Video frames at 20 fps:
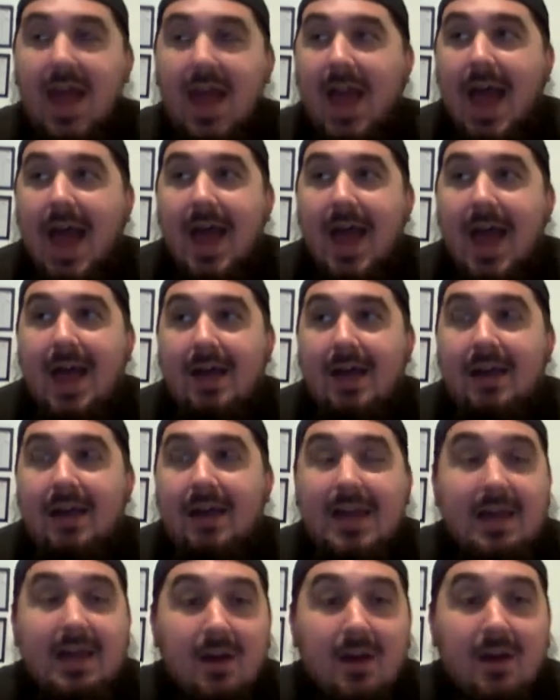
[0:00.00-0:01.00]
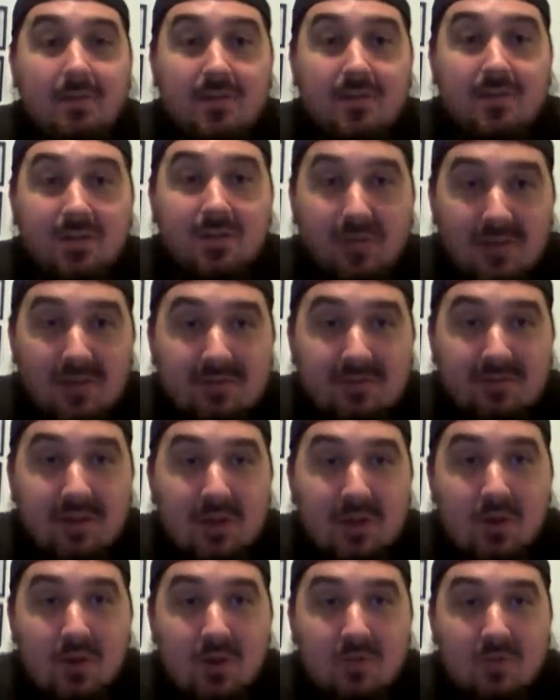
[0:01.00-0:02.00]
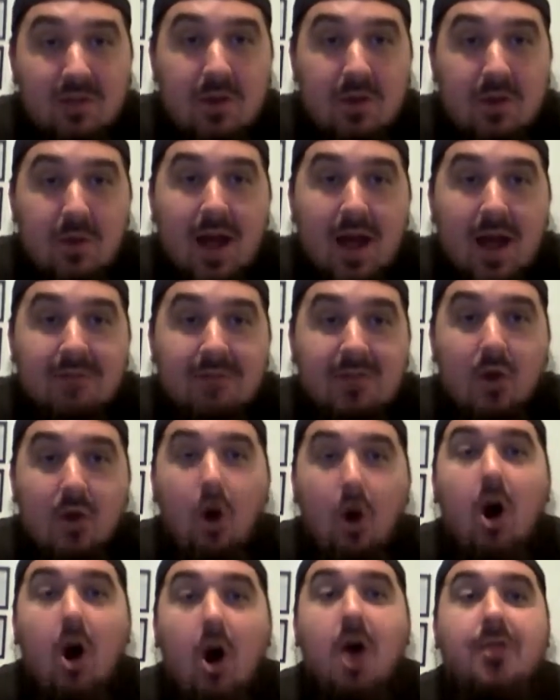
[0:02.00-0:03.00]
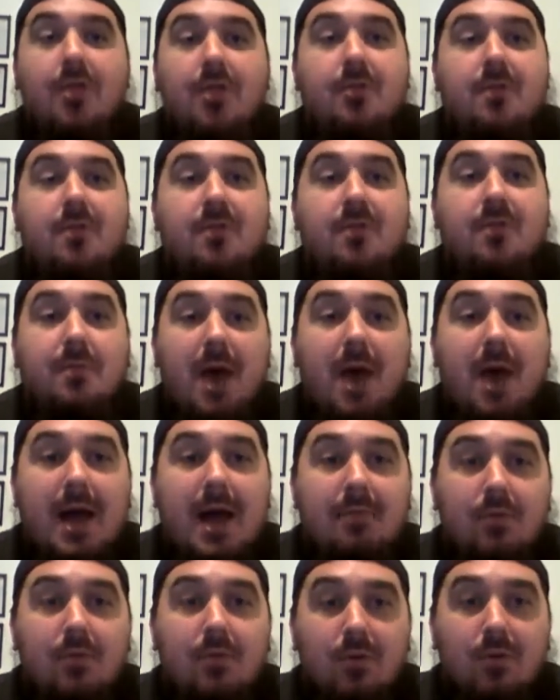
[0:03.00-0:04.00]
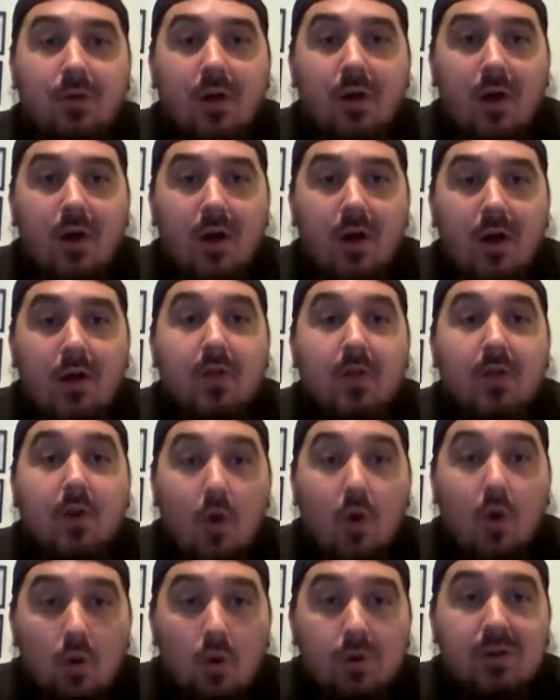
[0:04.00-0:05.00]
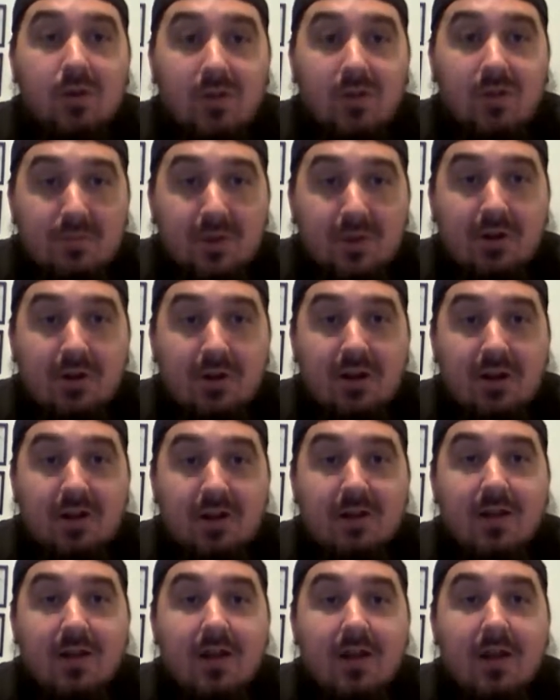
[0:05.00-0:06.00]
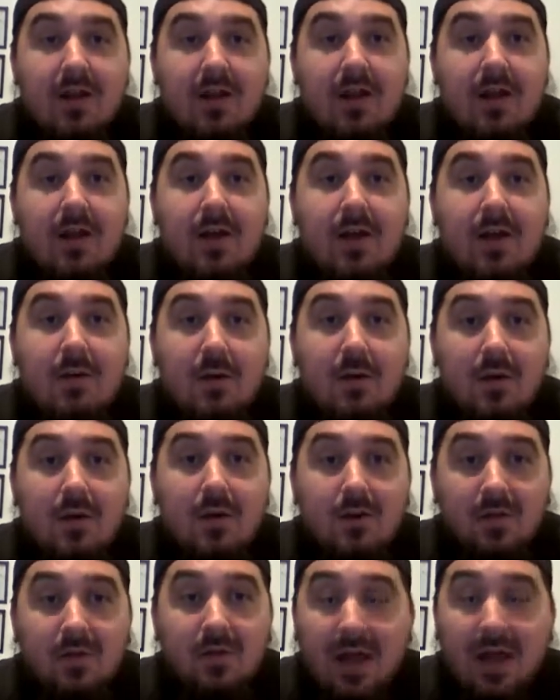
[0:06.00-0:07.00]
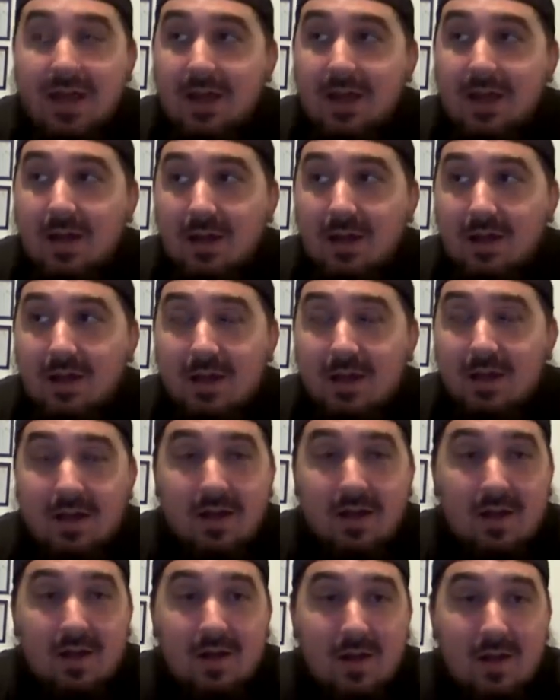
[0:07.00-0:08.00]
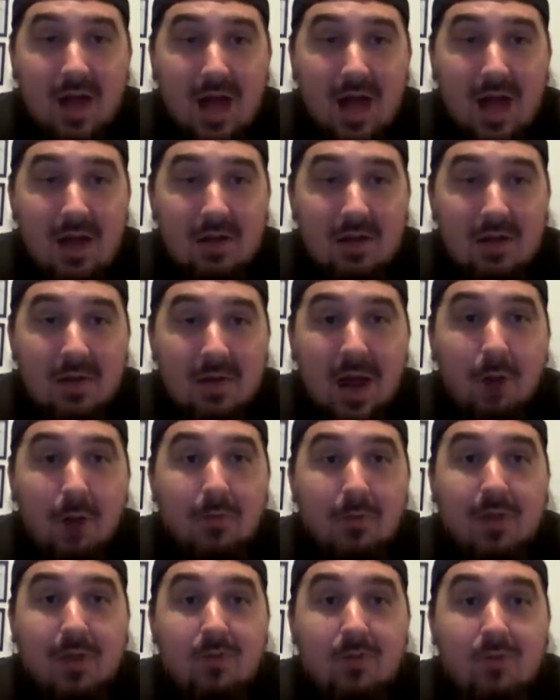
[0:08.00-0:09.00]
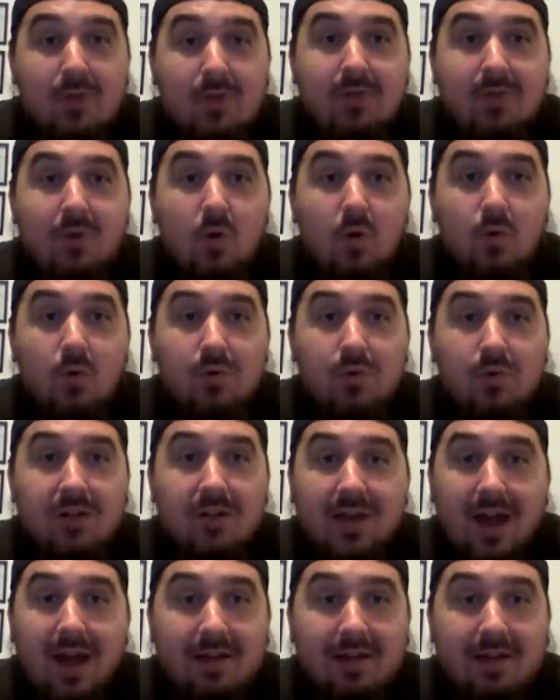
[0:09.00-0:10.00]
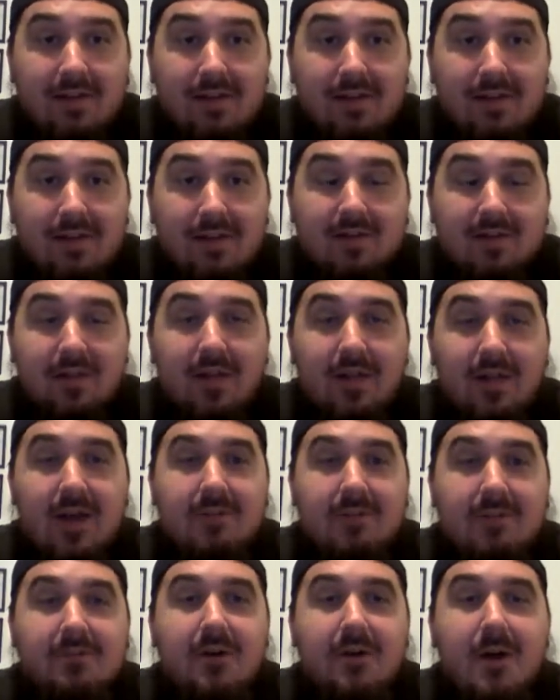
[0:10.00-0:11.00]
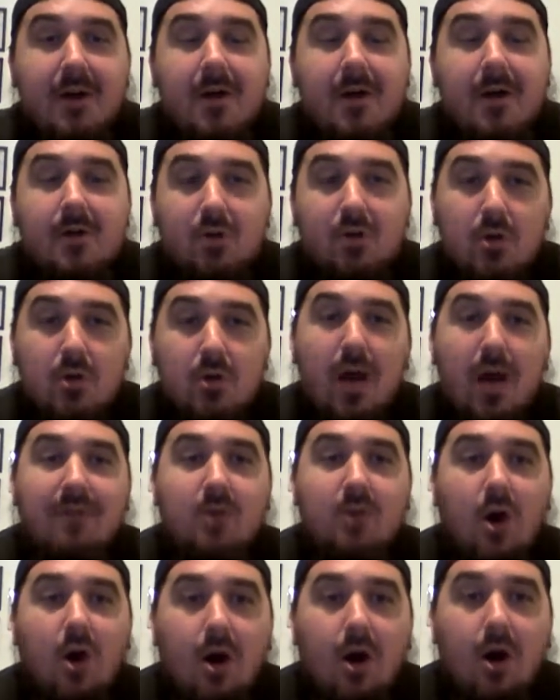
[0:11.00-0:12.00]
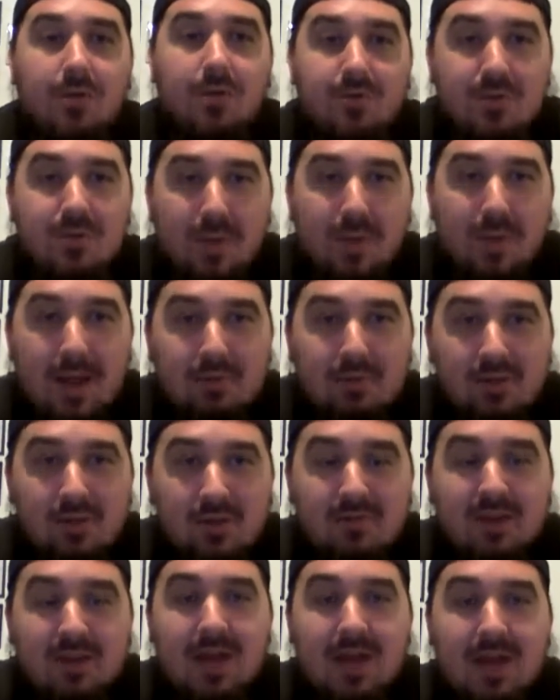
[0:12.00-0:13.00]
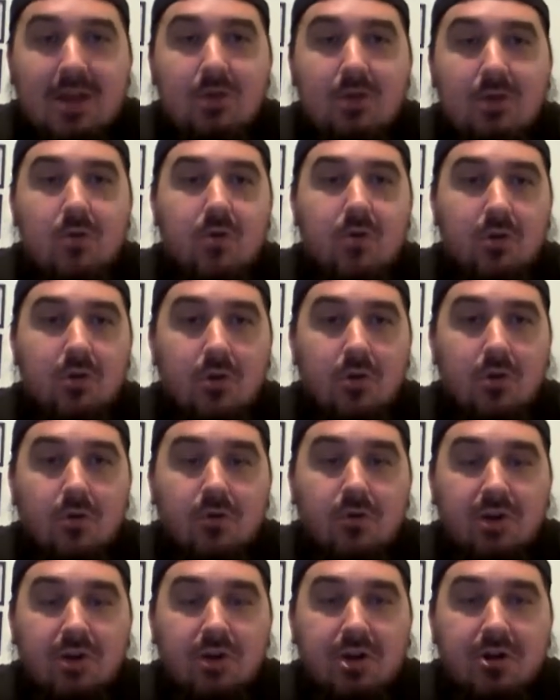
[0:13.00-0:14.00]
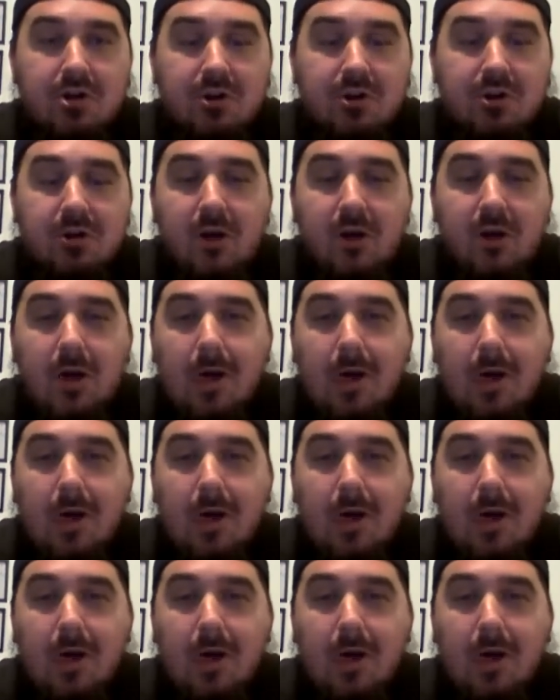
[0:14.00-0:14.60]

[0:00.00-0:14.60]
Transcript: and he comes to live in you, then you have the author of the Bible, the Holy Spirit, like helping you live a holy, godly, loving life. So you have the author of the Bible living in you. You're a new creature.